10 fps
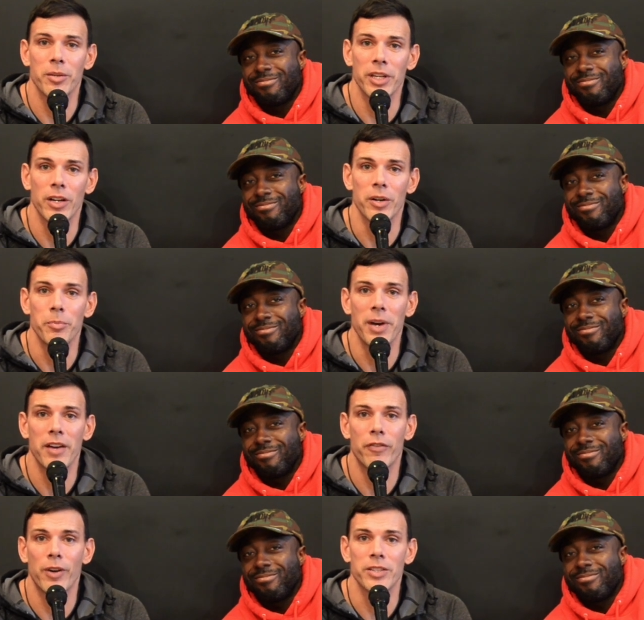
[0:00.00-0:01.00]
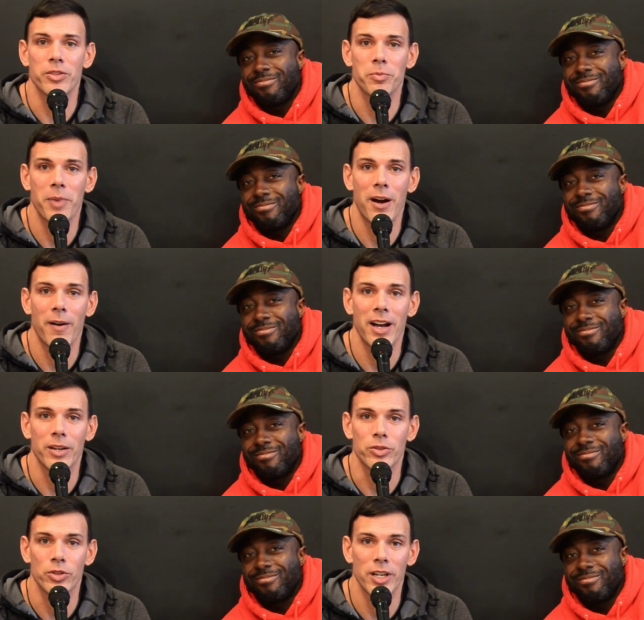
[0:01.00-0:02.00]
Speaker 1: I'm here at Bev Francis
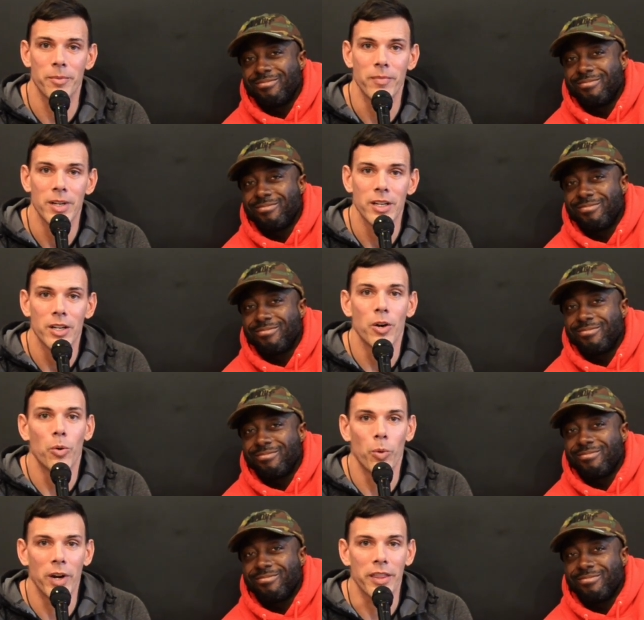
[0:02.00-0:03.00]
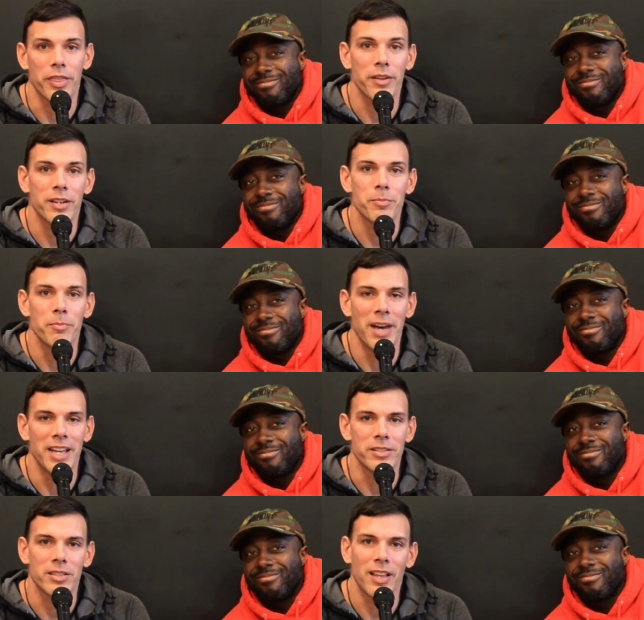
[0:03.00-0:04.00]
Powerhouse Gym with
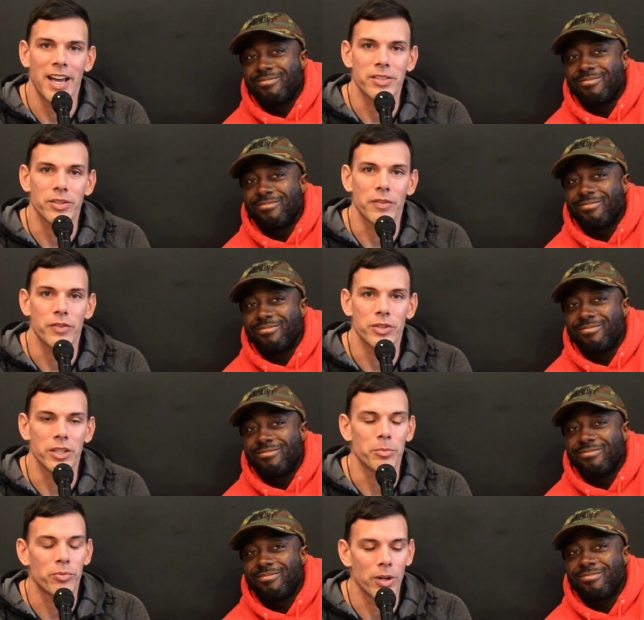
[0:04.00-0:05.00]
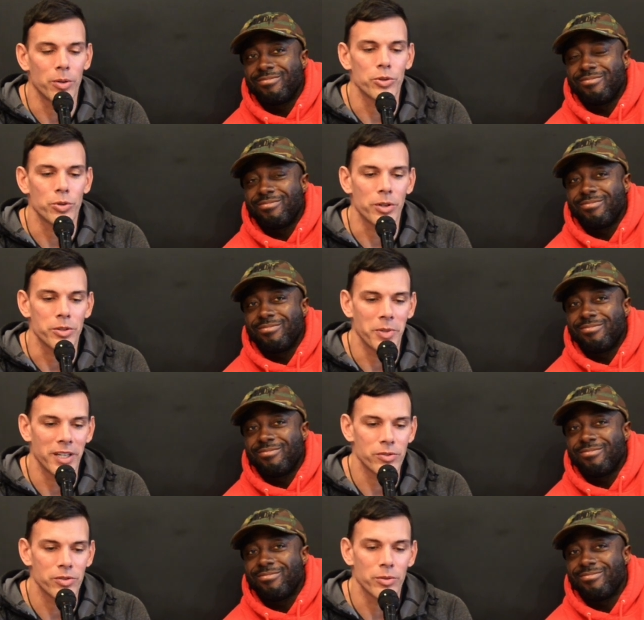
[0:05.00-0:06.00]
men's classic physique pro George
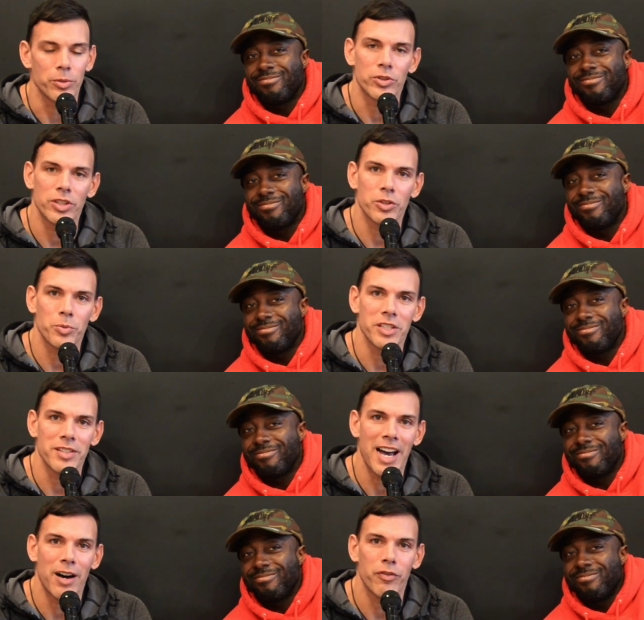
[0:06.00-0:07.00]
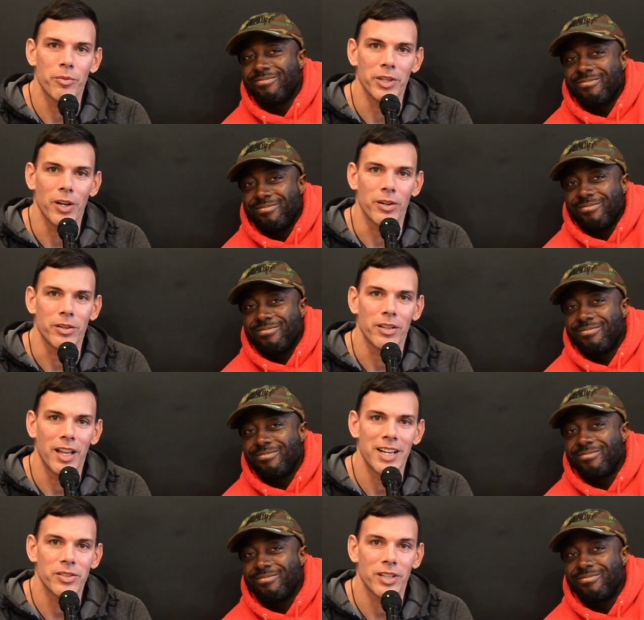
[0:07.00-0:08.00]
Peterson, who's six weeks out from the Arnold
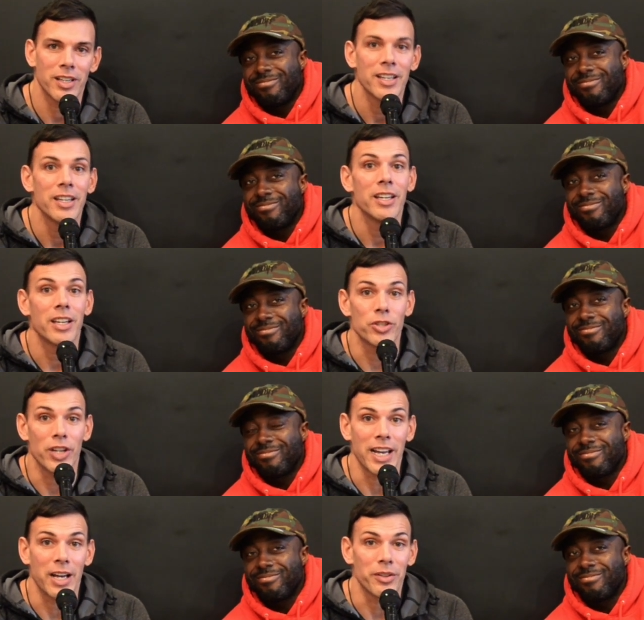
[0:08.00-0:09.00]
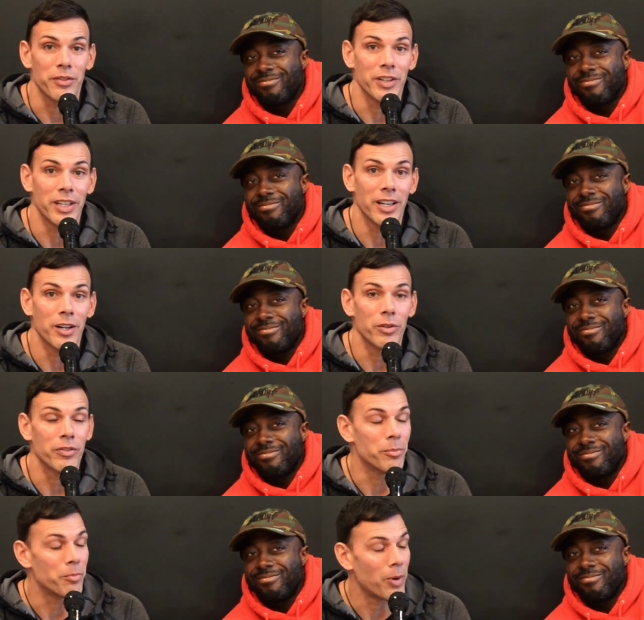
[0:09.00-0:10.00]
Classic. You check out the video of him